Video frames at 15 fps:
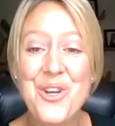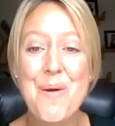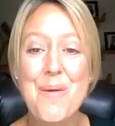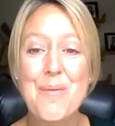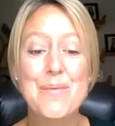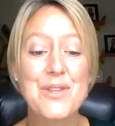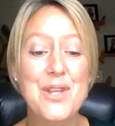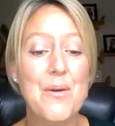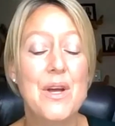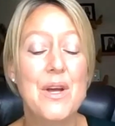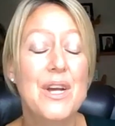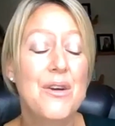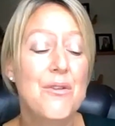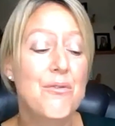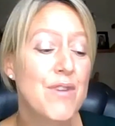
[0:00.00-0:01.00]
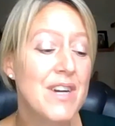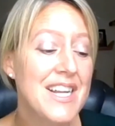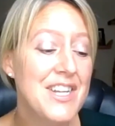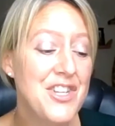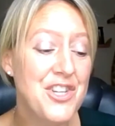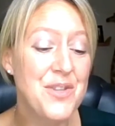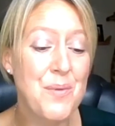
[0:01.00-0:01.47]
sure, no problem. So,
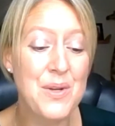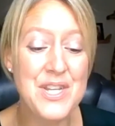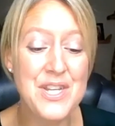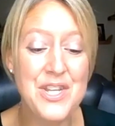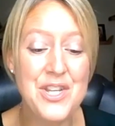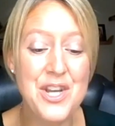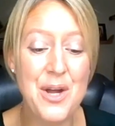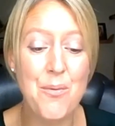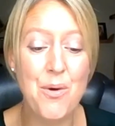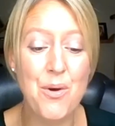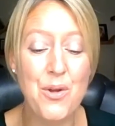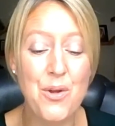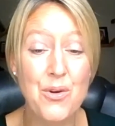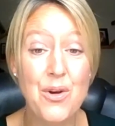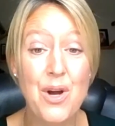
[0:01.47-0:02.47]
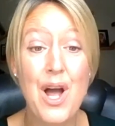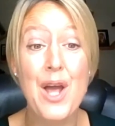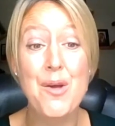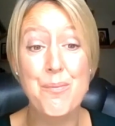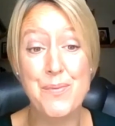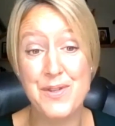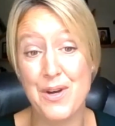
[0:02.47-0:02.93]
really just wanted to know what your
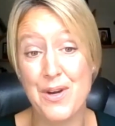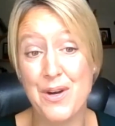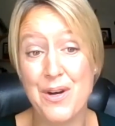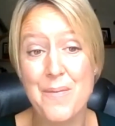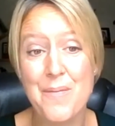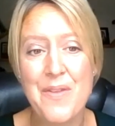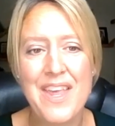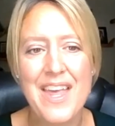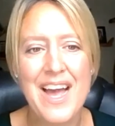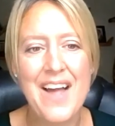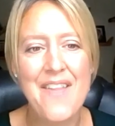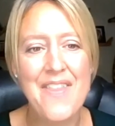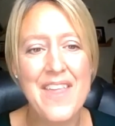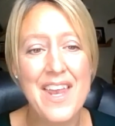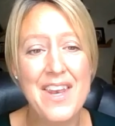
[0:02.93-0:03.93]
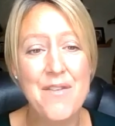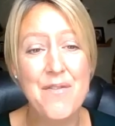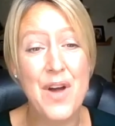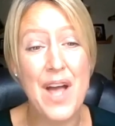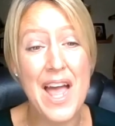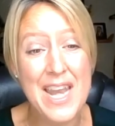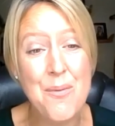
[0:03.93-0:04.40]
hopes are. And then,
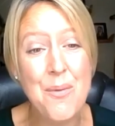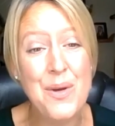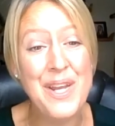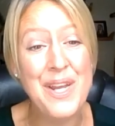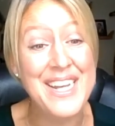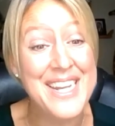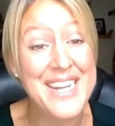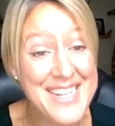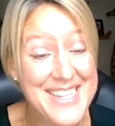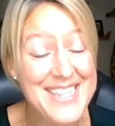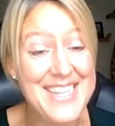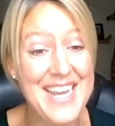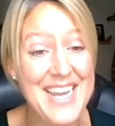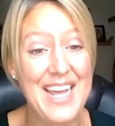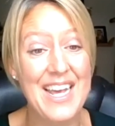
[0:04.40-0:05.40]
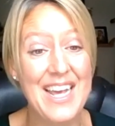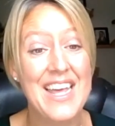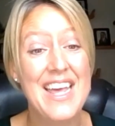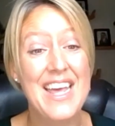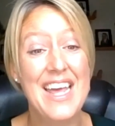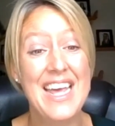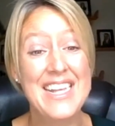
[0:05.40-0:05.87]
for anybody listening,
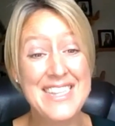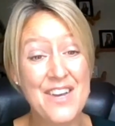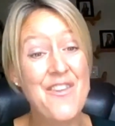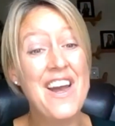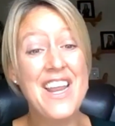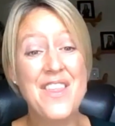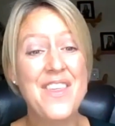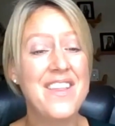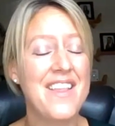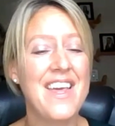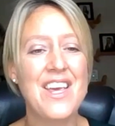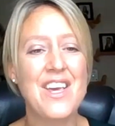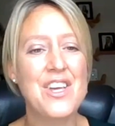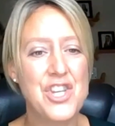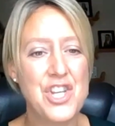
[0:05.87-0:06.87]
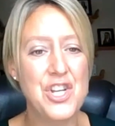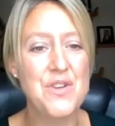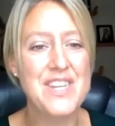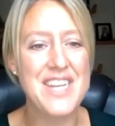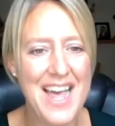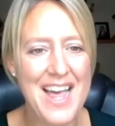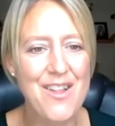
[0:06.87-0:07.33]
is there anything they can
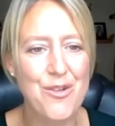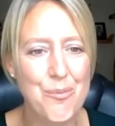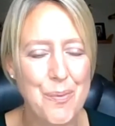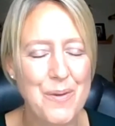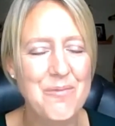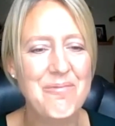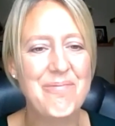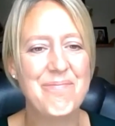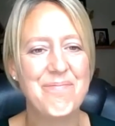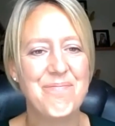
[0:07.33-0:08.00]
do to help?